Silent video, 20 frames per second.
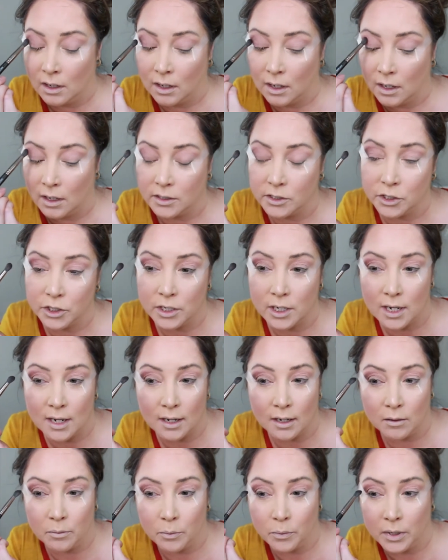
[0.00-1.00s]

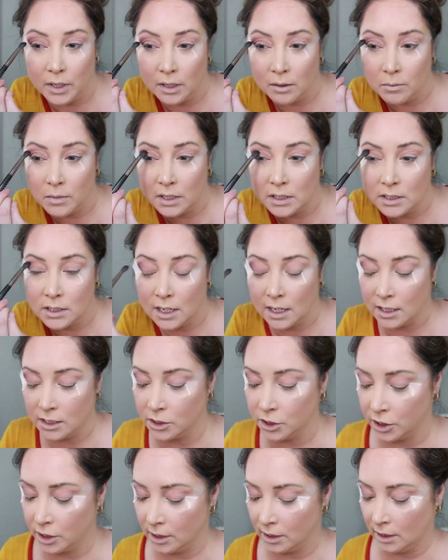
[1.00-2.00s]
Hashtag
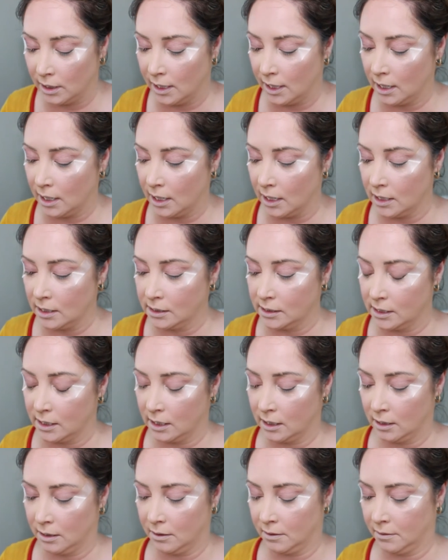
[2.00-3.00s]
pigmentation, ladies.
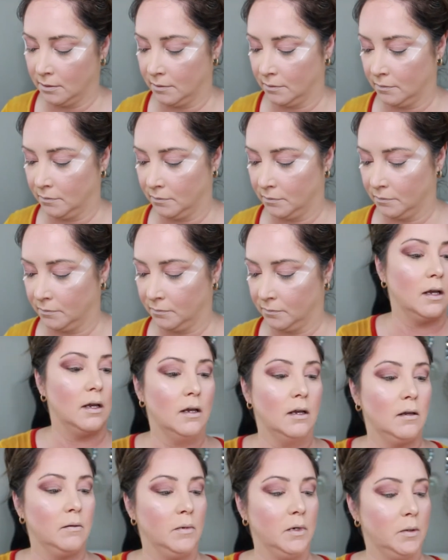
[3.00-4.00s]

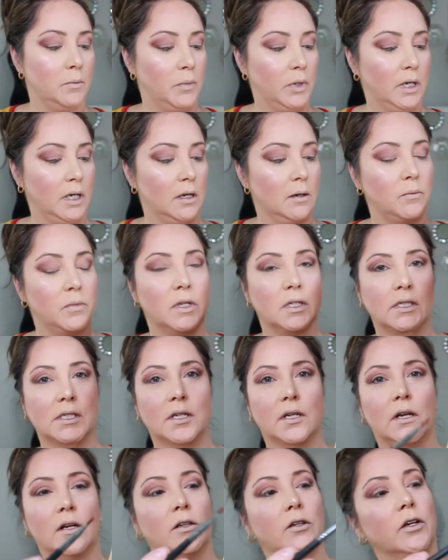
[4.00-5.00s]
I'm gonna pick up
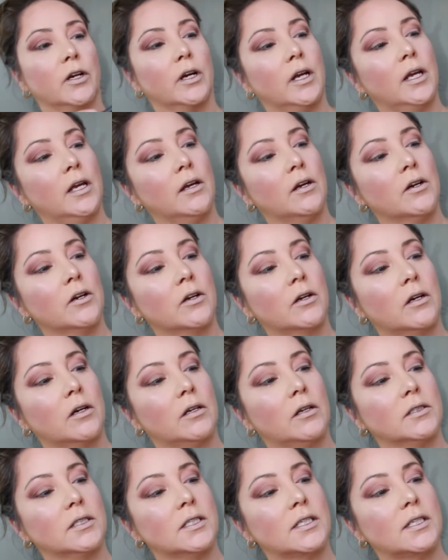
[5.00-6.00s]
this color here
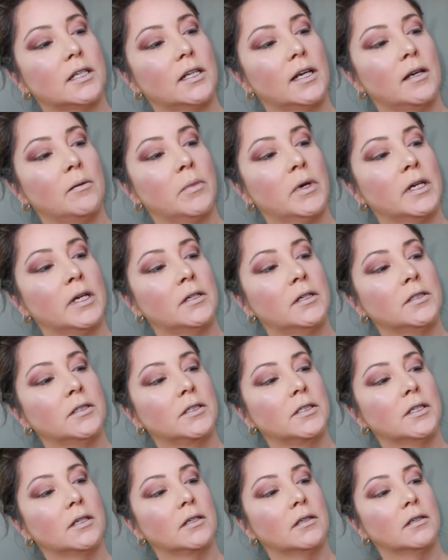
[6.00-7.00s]
called Sleigh
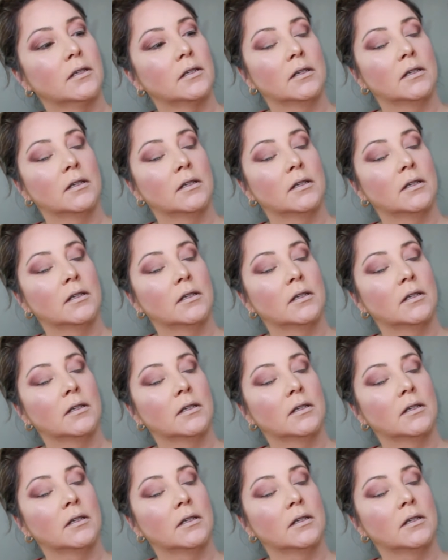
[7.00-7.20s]
Bells.